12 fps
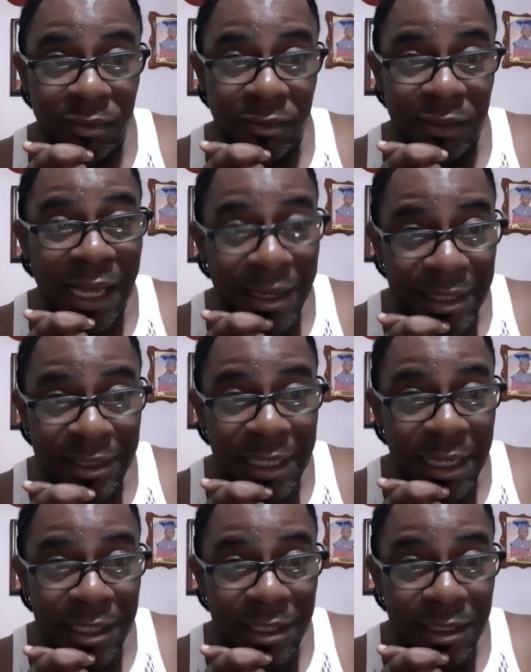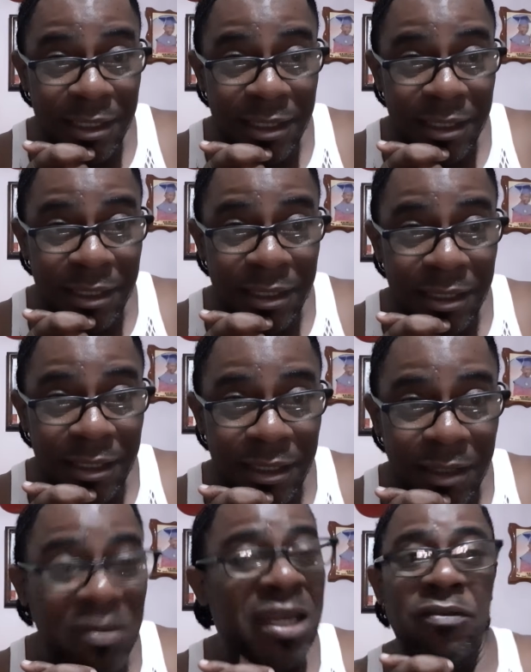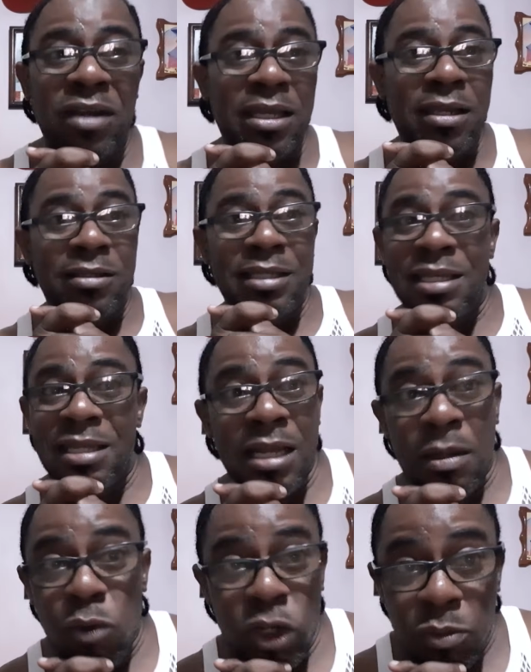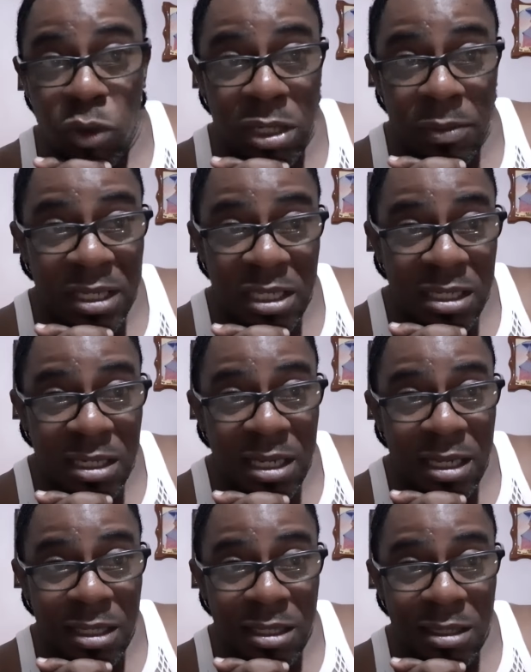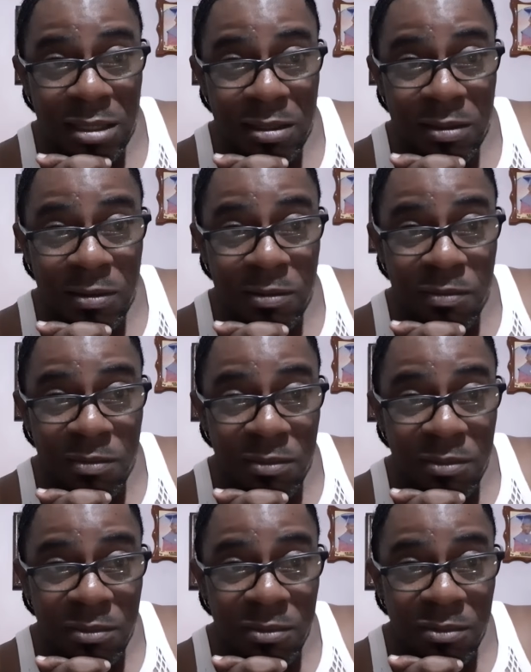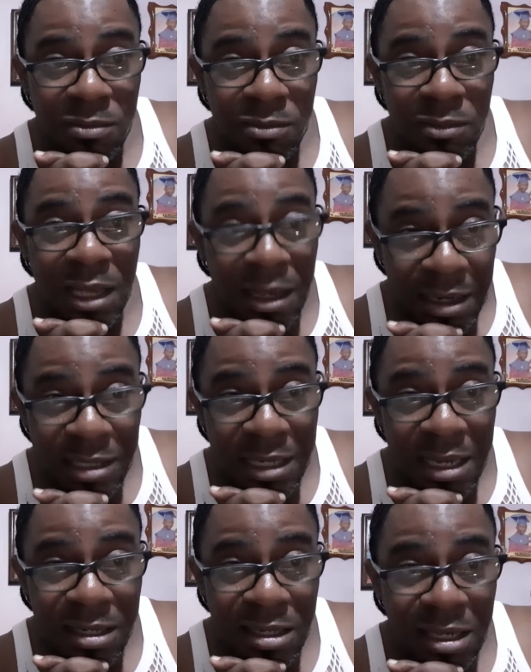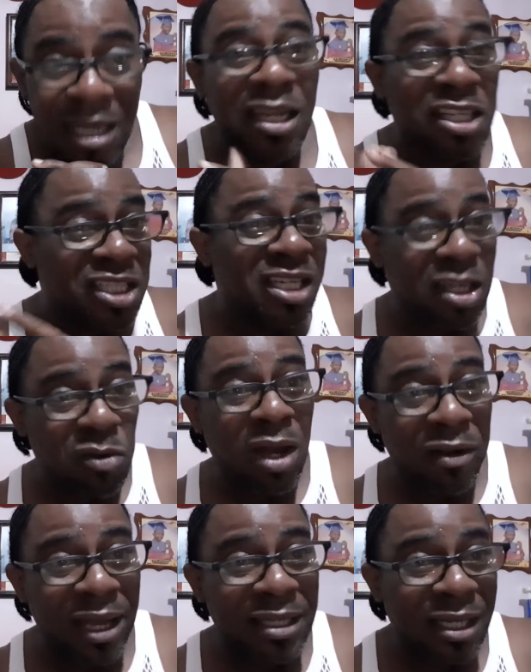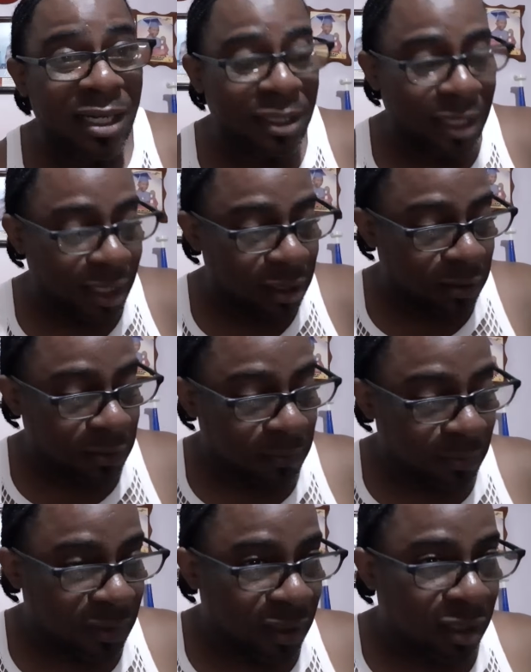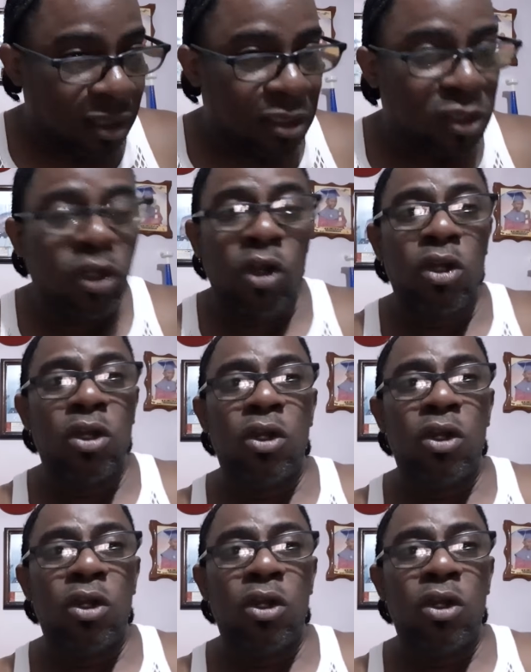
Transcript: You understand? Me never hear T girl boss but me sitting there yet. You understand? And she really want to write a letter. So